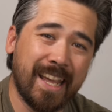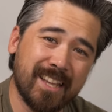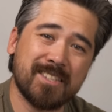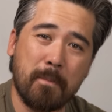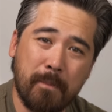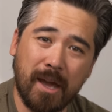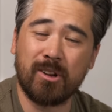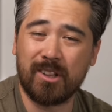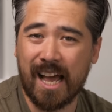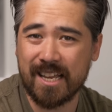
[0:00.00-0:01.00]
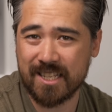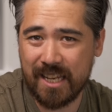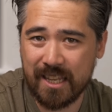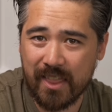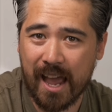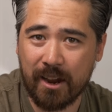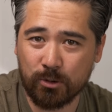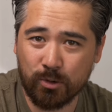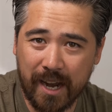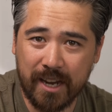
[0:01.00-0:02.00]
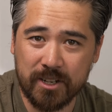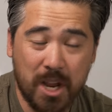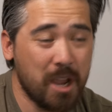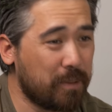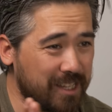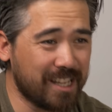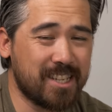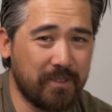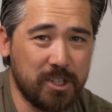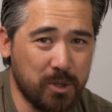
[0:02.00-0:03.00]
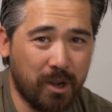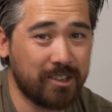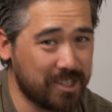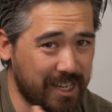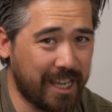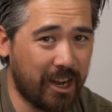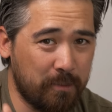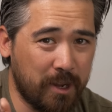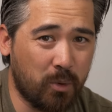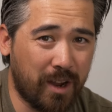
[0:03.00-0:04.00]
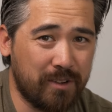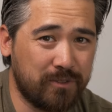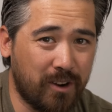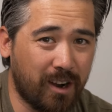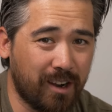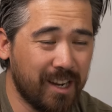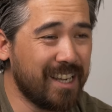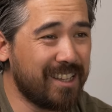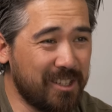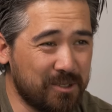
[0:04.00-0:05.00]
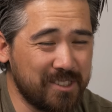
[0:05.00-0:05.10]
and get some better glass in that range. But that 70-200 is going to carry me quite far. The